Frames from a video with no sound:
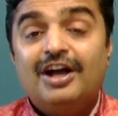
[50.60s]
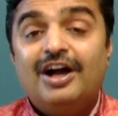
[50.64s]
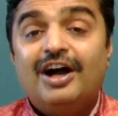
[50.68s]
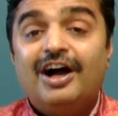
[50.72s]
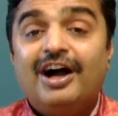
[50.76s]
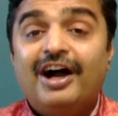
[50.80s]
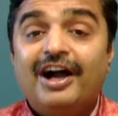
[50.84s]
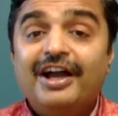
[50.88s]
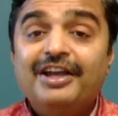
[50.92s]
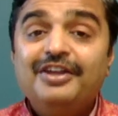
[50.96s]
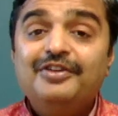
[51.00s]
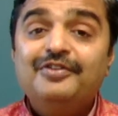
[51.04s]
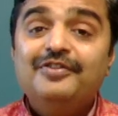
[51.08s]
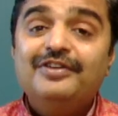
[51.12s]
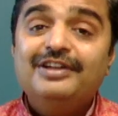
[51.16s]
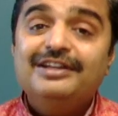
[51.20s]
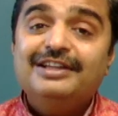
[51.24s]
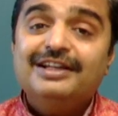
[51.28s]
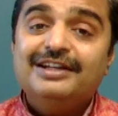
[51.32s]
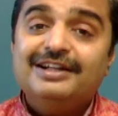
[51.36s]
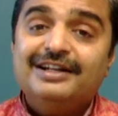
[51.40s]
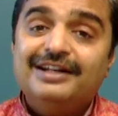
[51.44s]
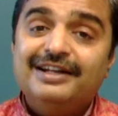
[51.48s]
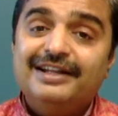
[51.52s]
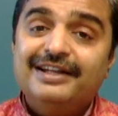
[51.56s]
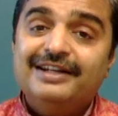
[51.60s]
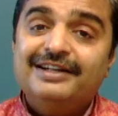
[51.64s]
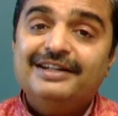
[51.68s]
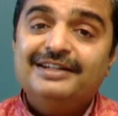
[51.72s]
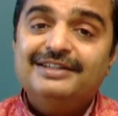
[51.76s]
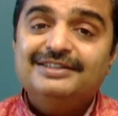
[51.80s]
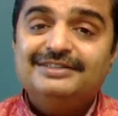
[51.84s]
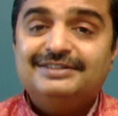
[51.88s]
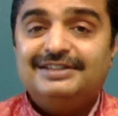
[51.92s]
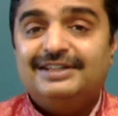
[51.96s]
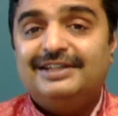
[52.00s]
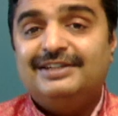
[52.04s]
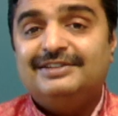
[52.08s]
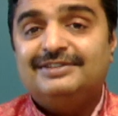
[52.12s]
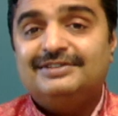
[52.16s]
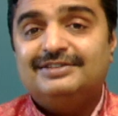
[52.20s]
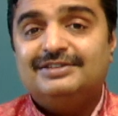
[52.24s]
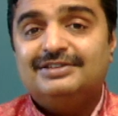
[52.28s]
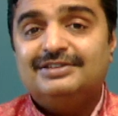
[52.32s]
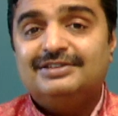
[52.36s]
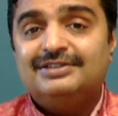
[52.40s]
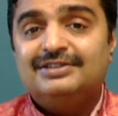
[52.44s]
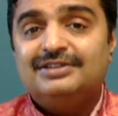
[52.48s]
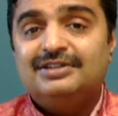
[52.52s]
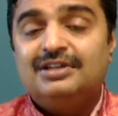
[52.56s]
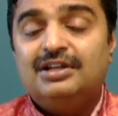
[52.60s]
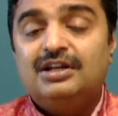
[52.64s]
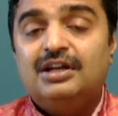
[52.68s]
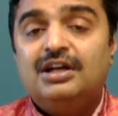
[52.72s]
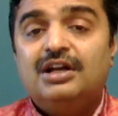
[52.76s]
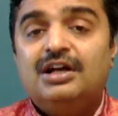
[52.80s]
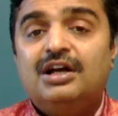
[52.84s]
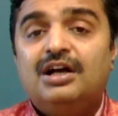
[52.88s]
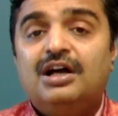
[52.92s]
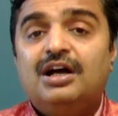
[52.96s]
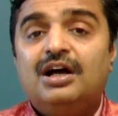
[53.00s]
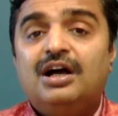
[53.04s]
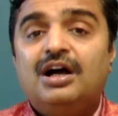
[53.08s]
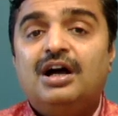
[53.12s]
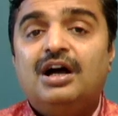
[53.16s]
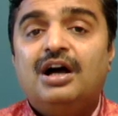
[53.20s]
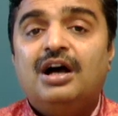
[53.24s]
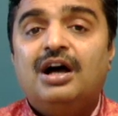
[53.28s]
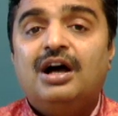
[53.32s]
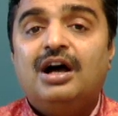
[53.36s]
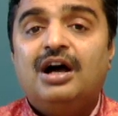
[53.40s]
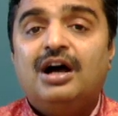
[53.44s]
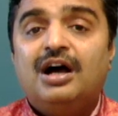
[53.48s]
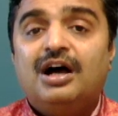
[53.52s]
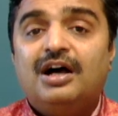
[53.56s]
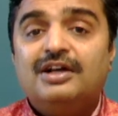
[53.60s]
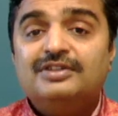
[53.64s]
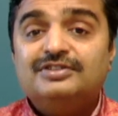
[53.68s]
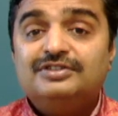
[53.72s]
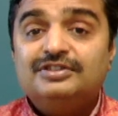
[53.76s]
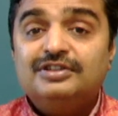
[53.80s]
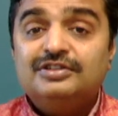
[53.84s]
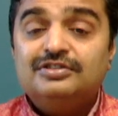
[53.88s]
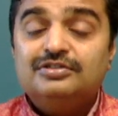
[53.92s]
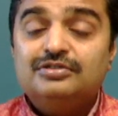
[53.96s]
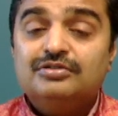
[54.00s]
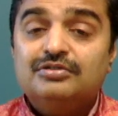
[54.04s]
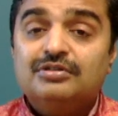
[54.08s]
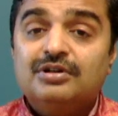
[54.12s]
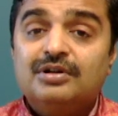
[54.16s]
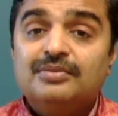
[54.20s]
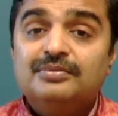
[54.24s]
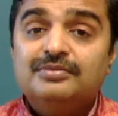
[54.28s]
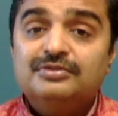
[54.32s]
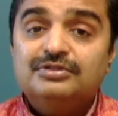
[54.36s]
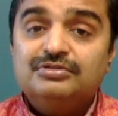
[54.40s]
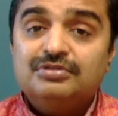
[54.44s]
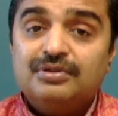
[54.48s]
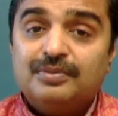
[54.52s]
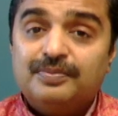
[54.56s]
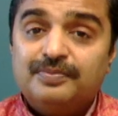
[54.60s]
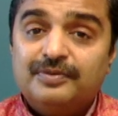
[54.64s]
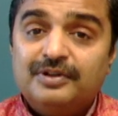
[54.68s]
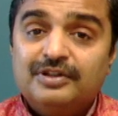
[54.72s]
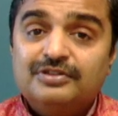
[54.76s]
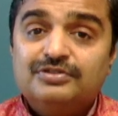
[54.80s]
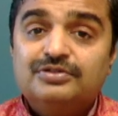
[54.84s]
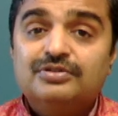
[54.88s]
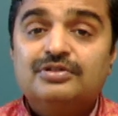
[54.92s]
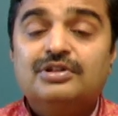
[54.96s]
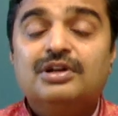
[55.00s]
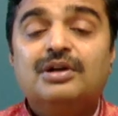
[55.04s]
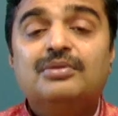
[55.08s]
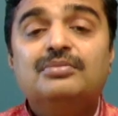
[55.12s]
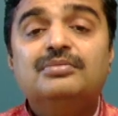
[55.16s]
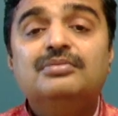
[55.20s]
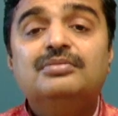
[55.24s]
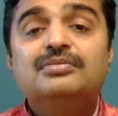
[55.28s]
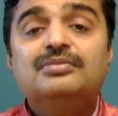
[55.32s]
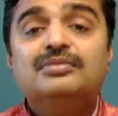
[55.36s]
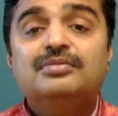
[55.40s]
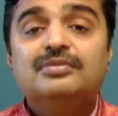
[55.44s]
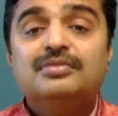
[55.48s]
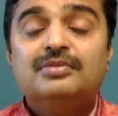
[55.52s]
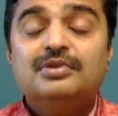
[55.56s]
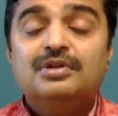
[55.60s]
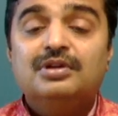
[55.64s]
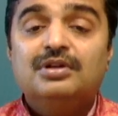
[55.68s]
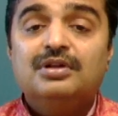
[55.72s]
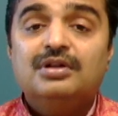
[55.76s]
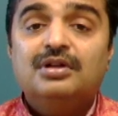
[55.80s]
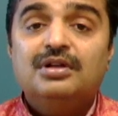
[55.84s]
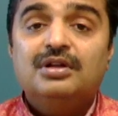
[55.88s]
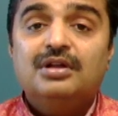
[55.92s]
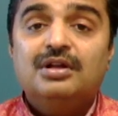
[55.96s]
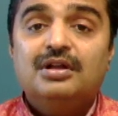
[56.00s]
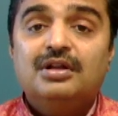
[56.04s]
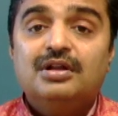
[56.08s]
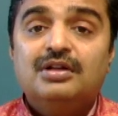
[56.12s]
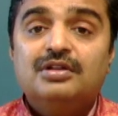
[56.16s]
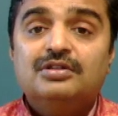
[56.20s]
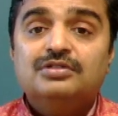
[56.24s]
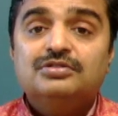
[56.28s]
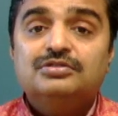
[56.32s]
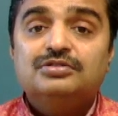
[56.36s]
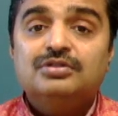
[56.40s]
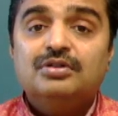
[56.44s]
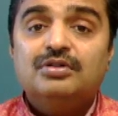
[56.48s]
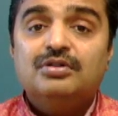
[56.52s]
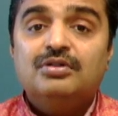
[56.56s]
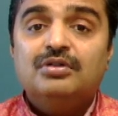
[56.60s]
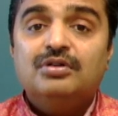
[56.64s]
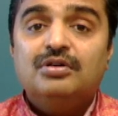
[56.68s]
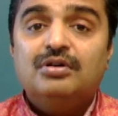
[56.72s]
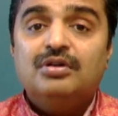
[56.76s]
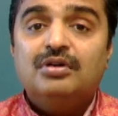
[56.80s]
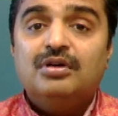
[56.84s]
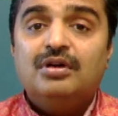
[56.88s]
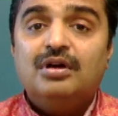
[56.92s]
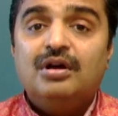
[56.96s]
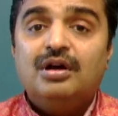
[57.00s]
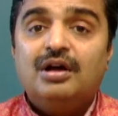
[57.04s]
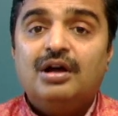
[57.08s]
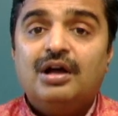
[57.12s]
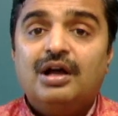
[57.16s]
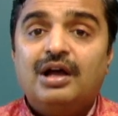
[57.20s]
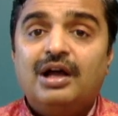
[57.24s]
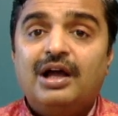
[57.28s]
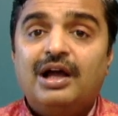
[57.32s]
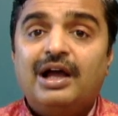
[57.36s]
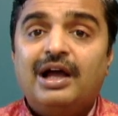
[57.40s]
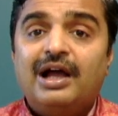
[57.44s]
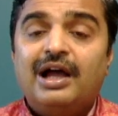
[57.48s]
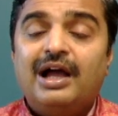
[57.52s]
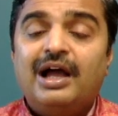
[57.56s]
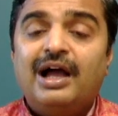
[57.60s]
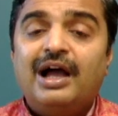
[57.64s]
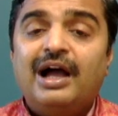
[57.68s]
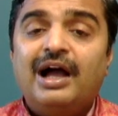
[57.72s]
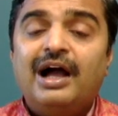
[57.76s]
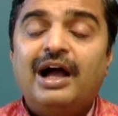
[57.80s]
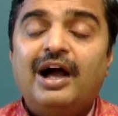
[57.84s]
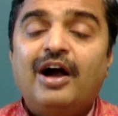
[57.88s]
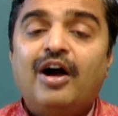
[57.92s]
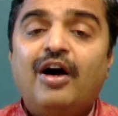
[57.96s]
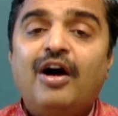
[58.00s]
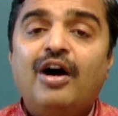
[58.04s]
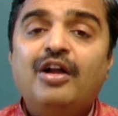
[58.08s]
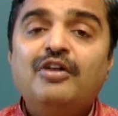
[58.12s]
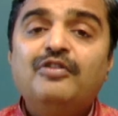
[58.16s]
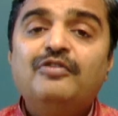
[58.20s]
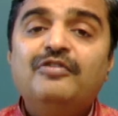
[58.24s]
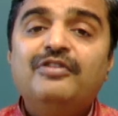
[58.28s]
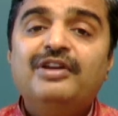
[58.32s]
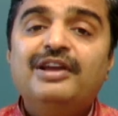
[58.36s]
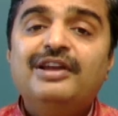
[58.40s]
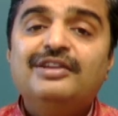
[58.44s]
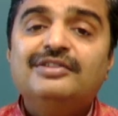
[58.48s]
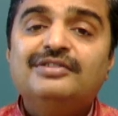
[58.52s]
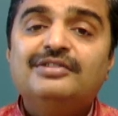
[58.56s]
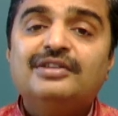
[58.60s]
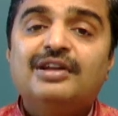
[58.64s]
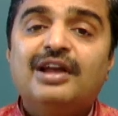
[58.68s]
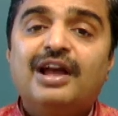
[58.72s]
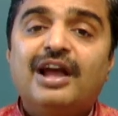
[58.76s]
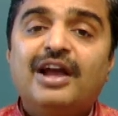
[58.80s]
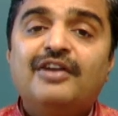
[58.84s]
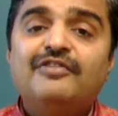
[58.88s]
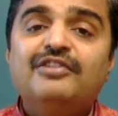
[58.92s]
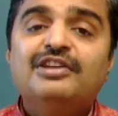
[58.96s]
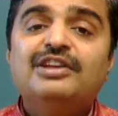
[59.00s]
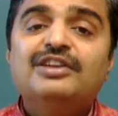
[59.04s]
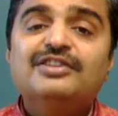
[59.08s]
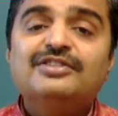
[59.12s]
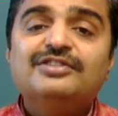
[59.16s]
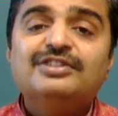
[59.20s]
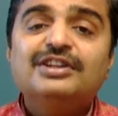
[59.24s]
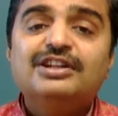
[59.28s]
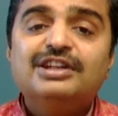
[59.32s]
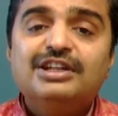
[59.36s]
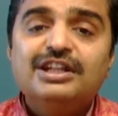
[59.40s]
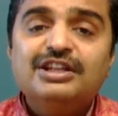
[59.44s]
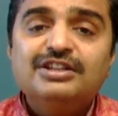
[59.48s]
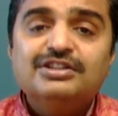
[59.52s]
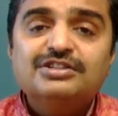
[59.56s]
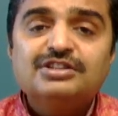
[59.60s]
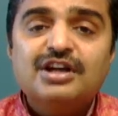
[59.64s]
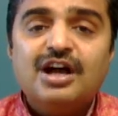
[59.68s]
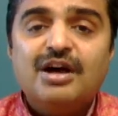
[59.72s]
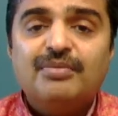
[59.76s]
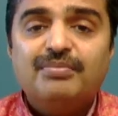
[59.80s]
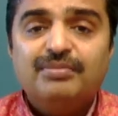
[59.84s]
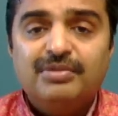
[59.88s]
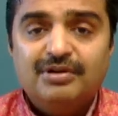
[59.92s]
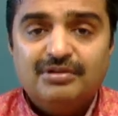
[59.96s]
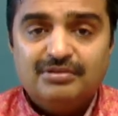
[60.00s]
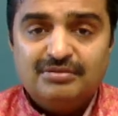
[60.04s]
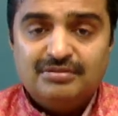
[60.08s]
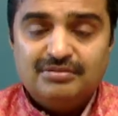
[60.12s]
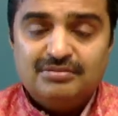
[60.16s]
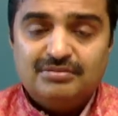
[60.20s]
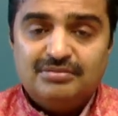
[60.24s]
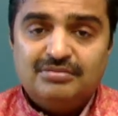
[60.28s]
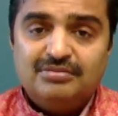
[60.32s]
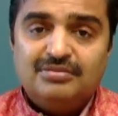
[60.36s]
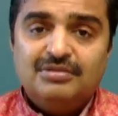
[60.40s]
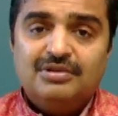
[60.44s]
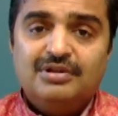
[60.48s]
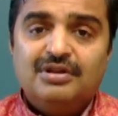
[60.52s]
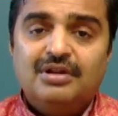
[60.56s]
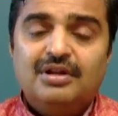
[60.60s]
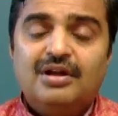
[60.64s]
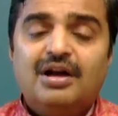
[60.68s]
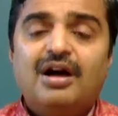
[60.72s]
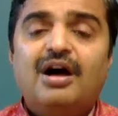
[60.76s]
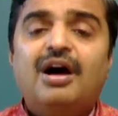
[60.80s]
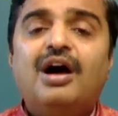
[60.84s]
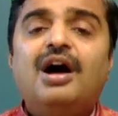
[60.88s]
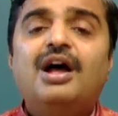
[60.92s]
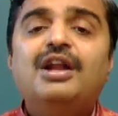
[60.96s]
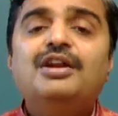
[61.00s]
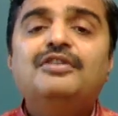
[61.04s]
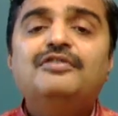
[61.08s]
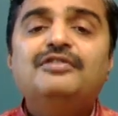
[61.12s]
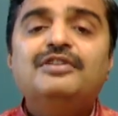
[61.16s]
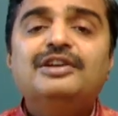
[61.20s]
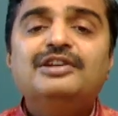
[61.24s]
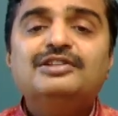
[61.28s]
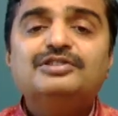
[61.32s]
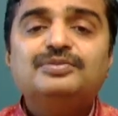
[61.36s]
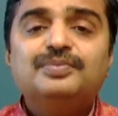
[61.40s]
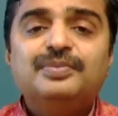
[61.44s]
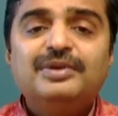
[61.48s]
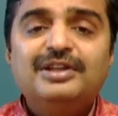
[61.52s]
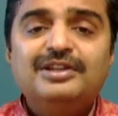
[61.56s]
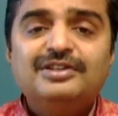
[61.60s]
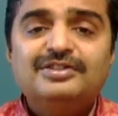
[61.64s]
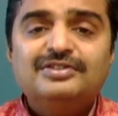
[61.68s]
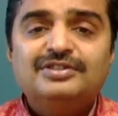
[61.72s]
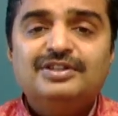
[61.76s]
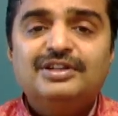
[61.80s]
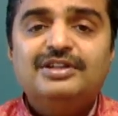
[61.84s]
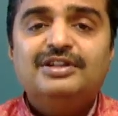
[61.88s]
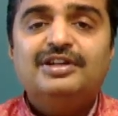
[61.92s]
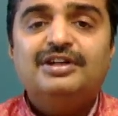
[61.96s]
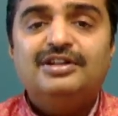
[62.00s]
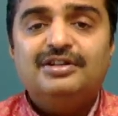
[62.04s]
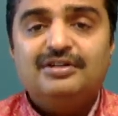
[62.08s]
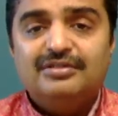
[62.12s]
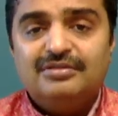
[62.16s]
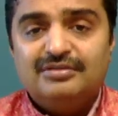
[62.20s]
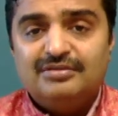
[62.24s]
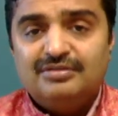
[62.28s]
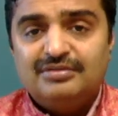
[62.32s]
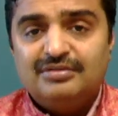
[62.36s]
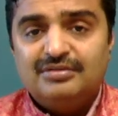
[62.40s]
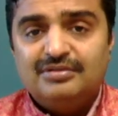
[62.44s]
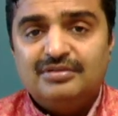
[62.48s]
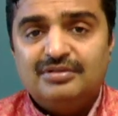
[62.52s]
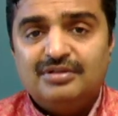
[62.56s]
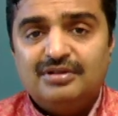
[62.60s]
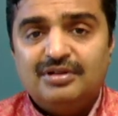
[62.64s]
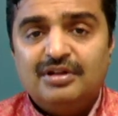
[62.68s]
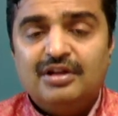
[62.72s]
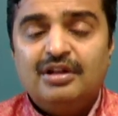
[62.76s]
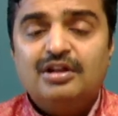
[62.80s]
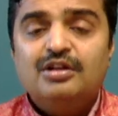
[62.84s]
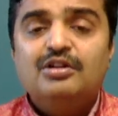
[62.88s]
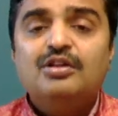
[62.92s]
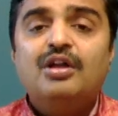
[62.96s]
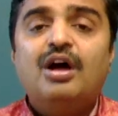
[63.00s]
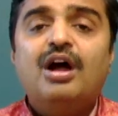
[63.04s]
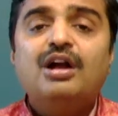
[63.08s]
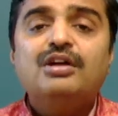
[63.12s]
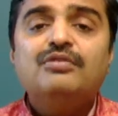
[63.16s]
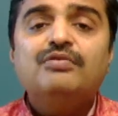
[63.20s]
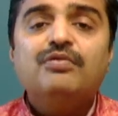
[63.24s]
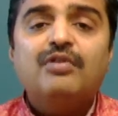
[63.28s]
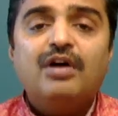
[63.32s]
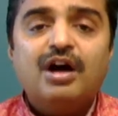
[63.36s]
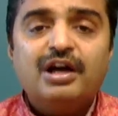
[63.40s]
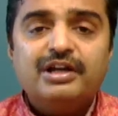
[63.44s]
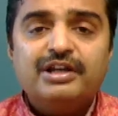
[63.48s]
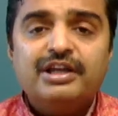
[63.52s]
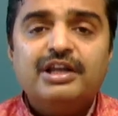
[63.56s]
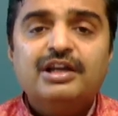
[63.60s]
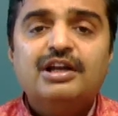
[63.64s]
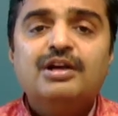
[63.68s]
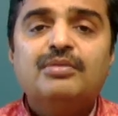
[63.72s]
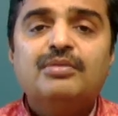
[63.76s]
Ayurveda clearly says, Asya Sukham, Swapna Sukham. So, always having a sitting job, always being seated, not walking